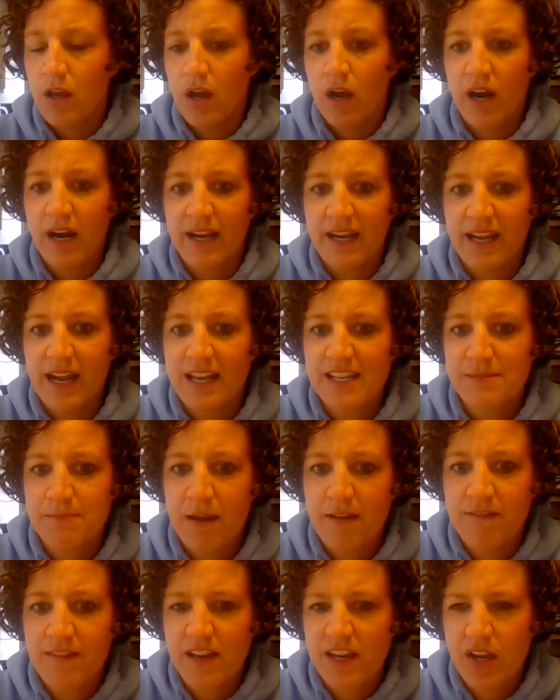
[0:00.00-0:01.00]
All right, guys,
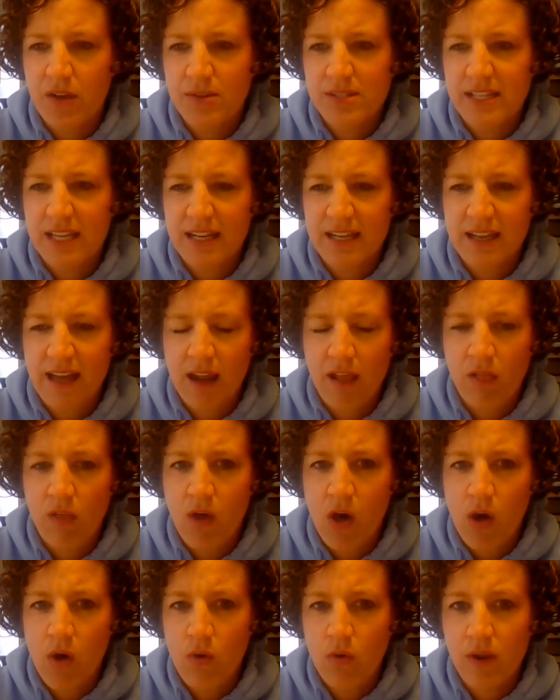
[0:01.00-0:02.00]
my video is getting kind of
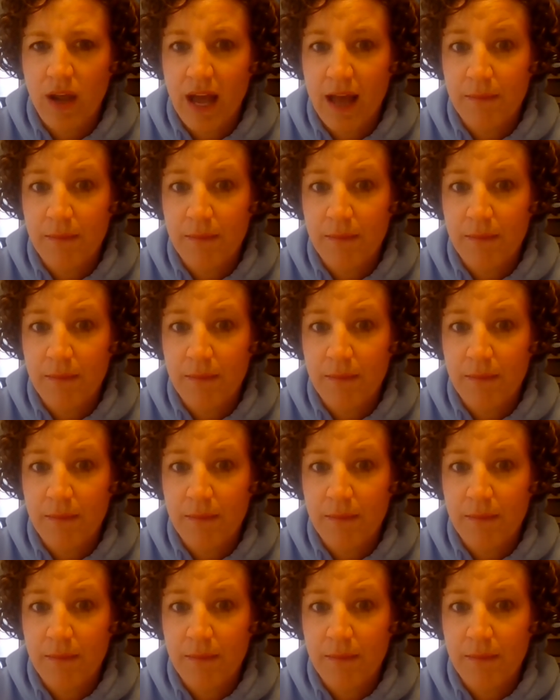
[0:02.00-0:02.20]
long.